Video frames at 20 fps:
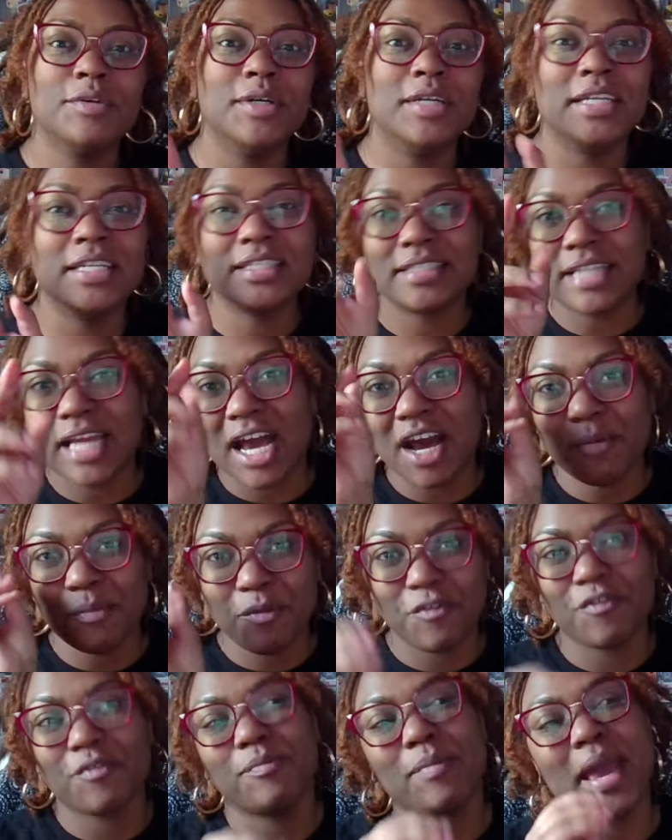and it's now
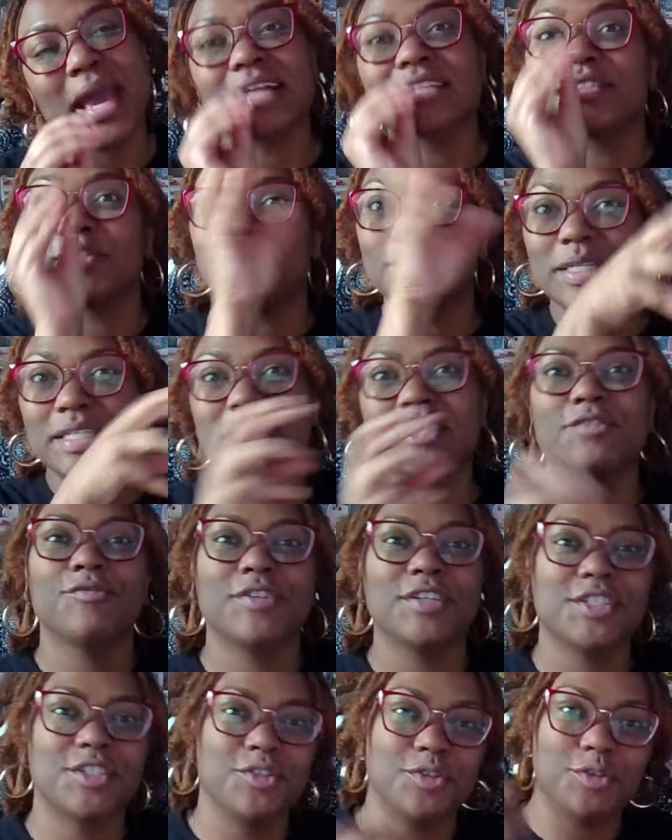moving back to its
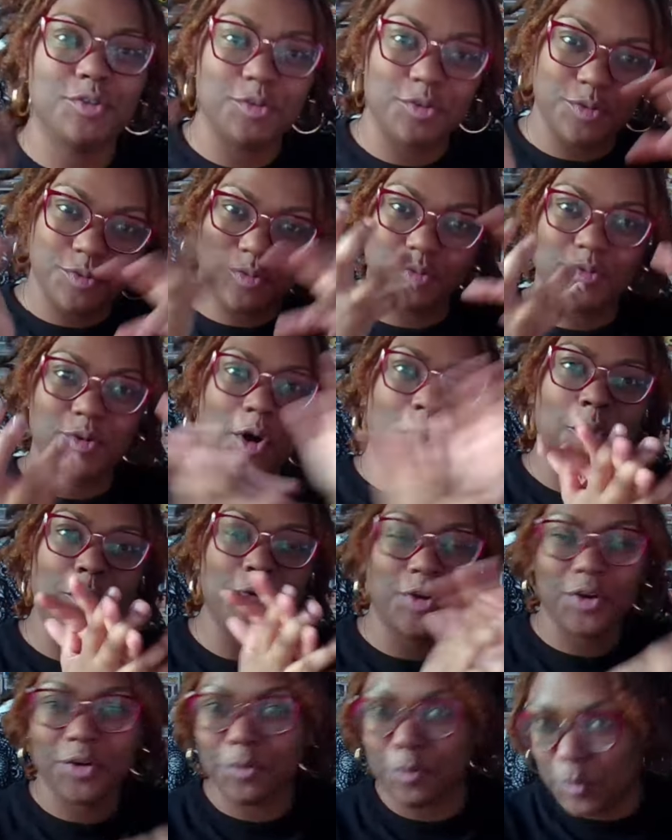original
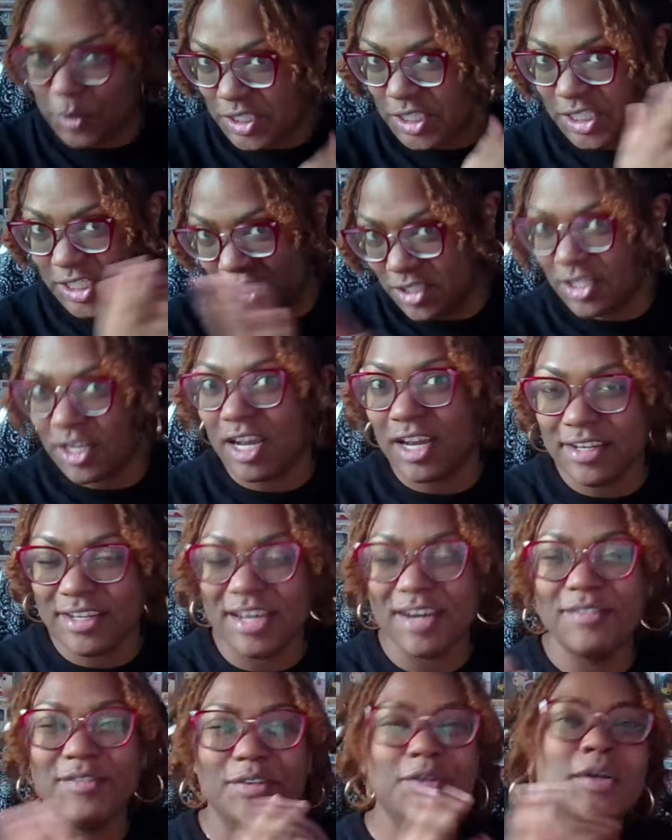owner, which is the Gun
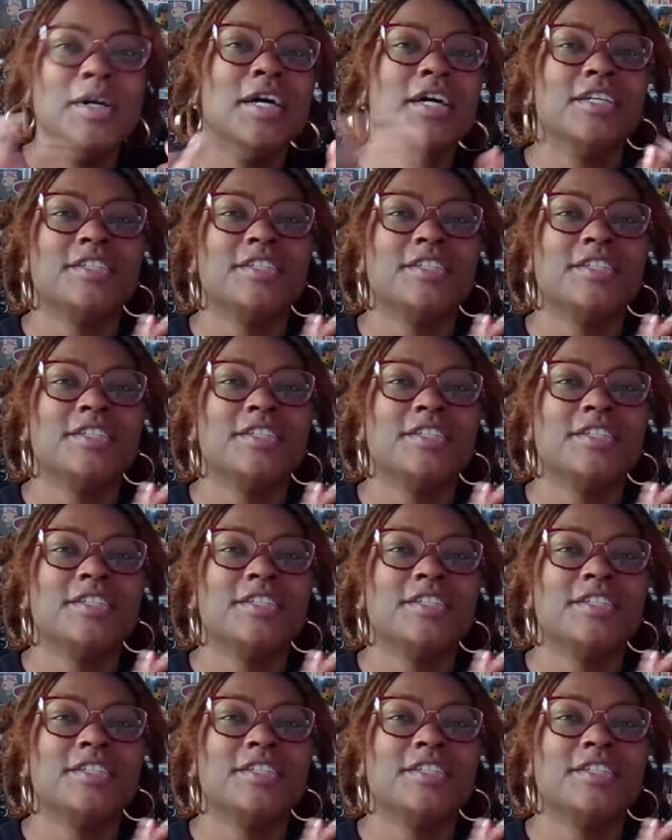Devil.